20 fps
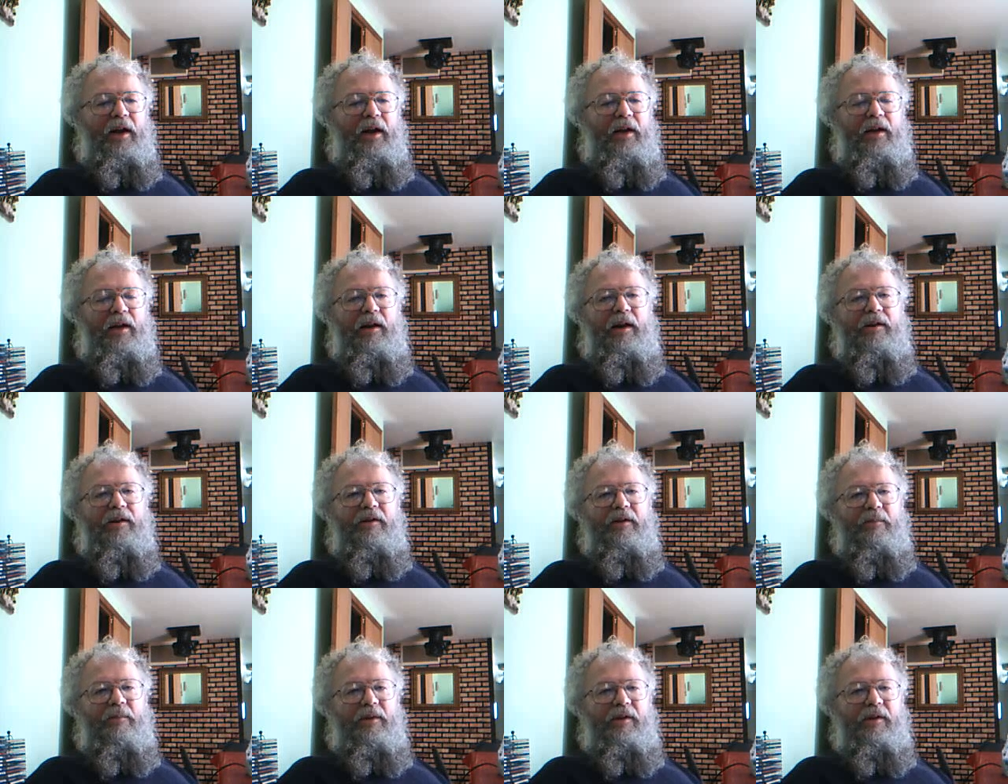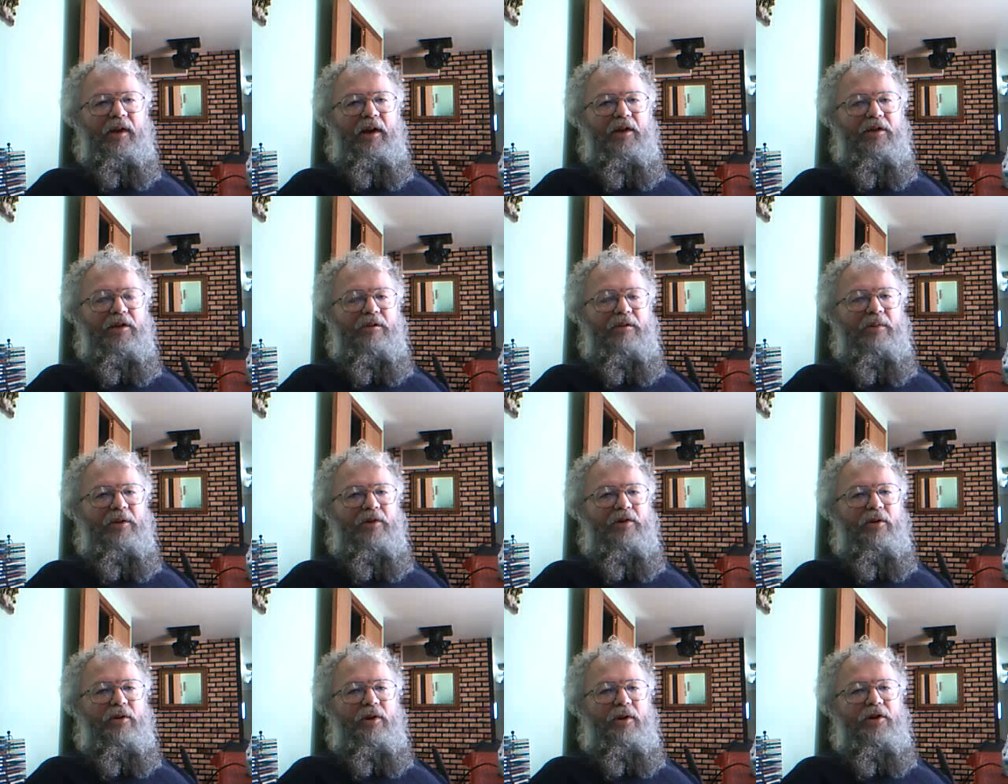data and customizations. Be
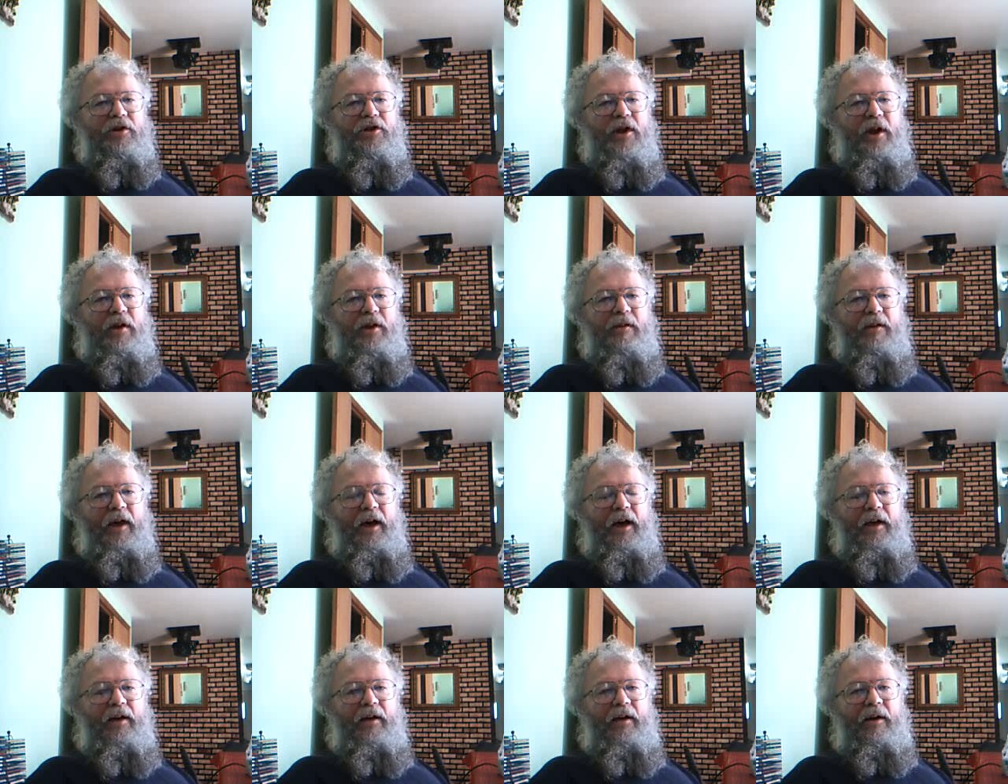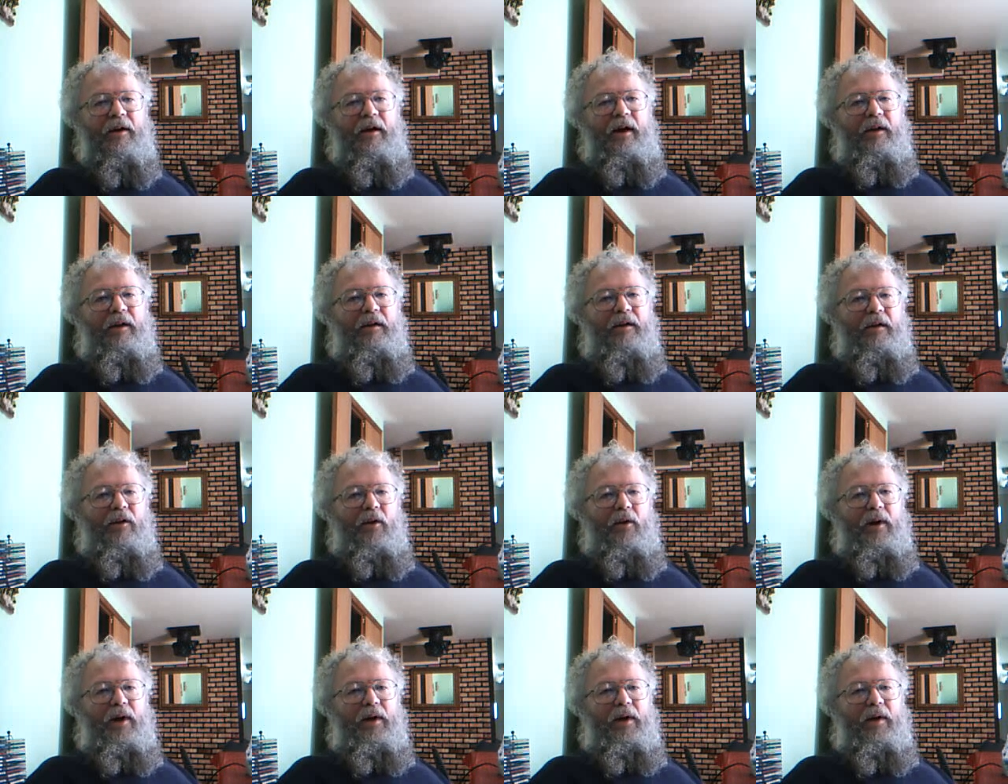sure and check that and then
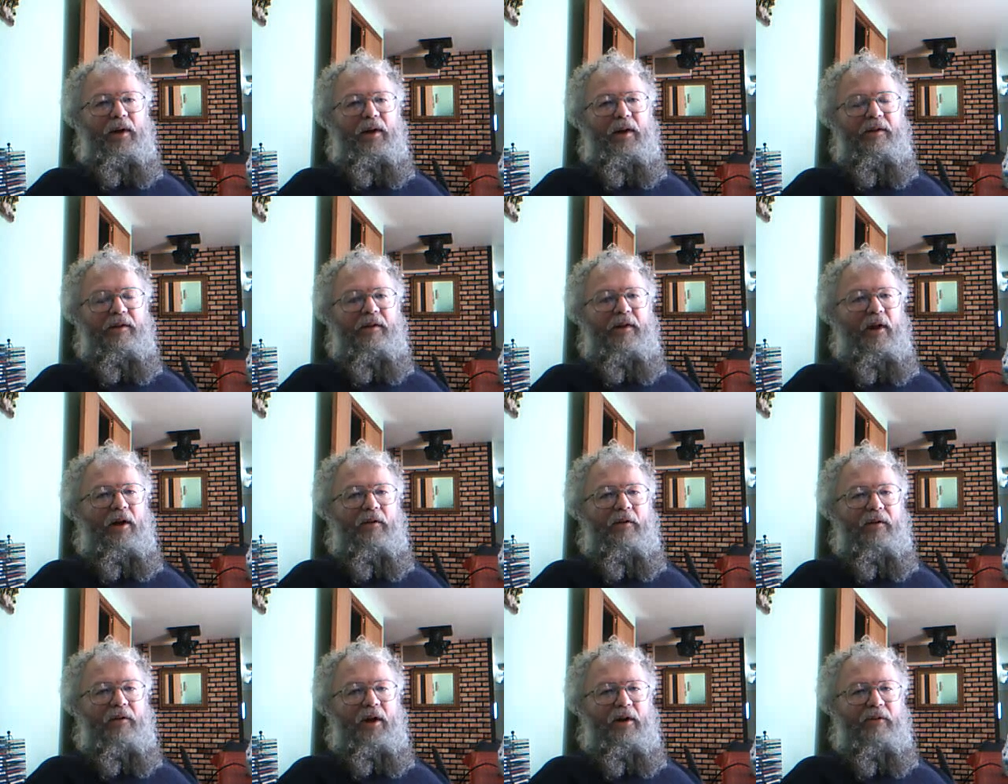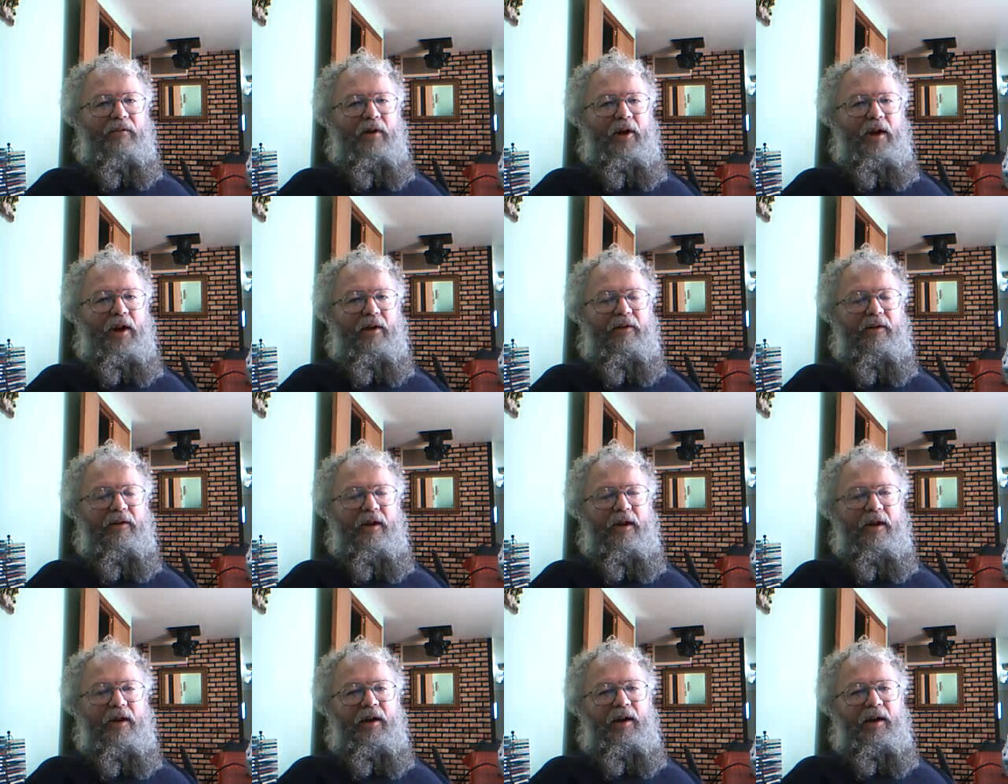go ahead and uninstall Firefox.